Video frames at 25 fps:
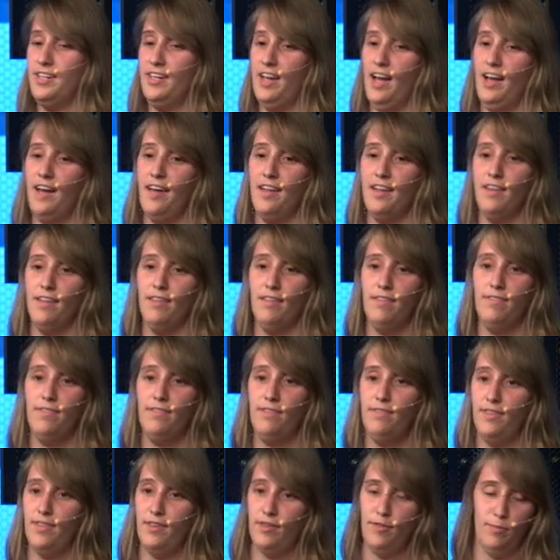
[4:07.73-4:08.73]
and
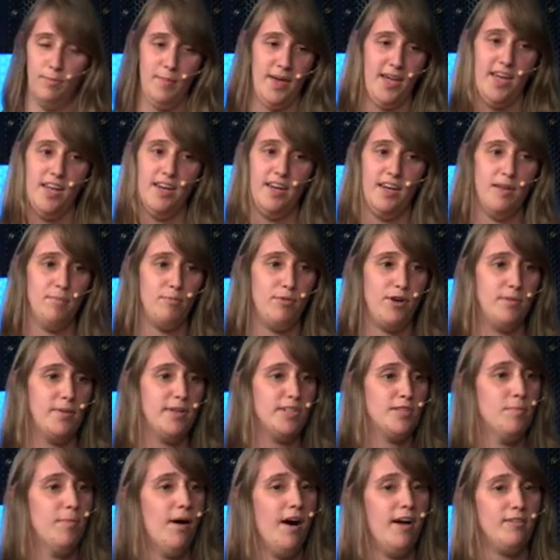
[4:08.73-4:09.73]
this made it pretty
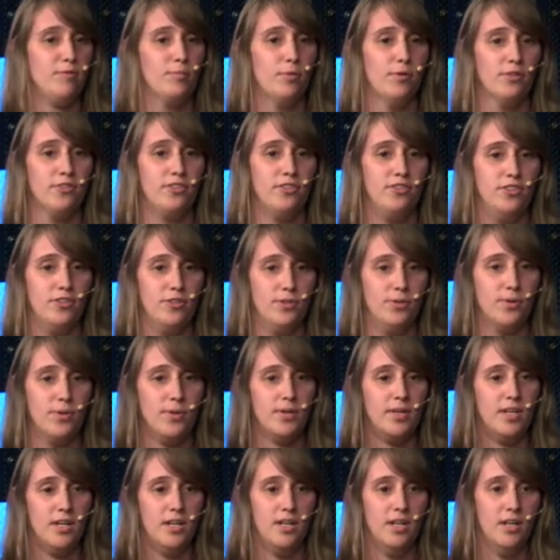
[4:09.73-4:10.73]
much impossible to
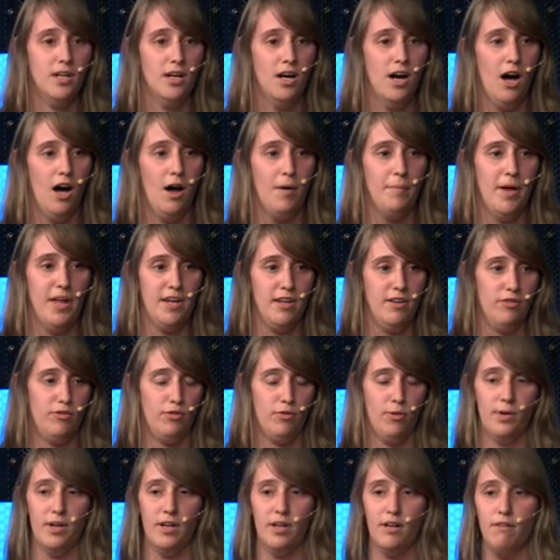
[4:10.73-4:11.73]
do any
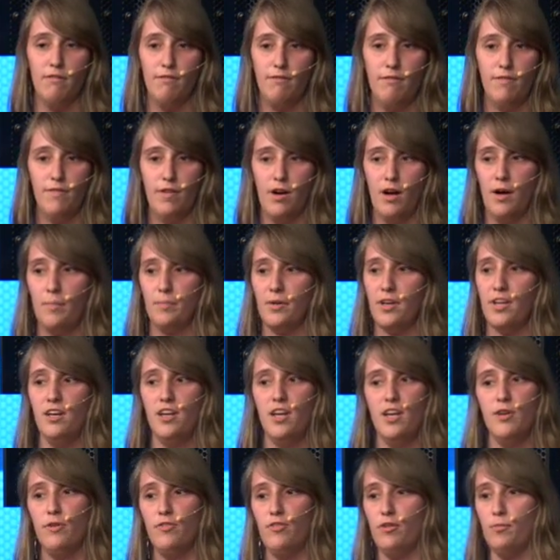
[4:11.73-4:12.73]
sort of
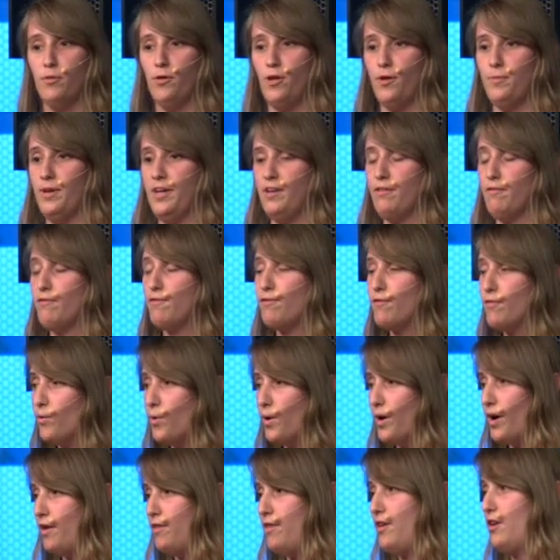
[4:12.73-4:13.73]
continuous deployment
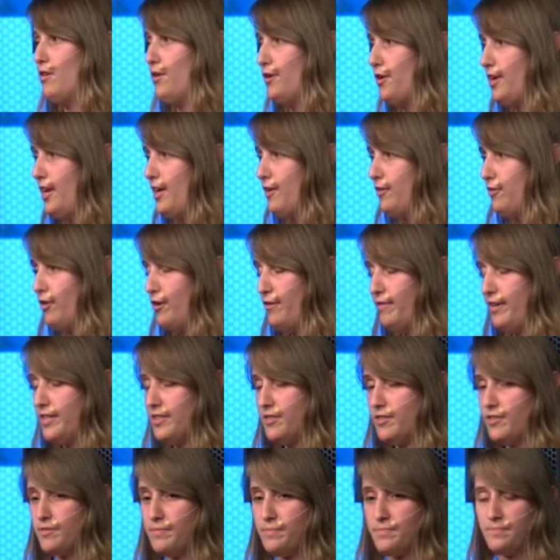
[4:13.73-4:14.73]
for the alerting
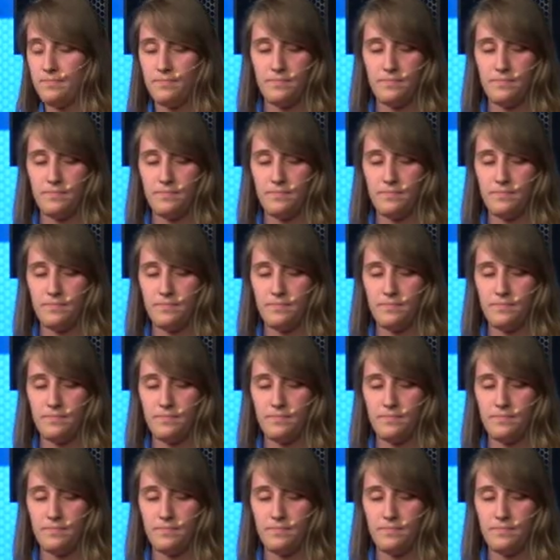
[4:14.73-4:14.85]
service.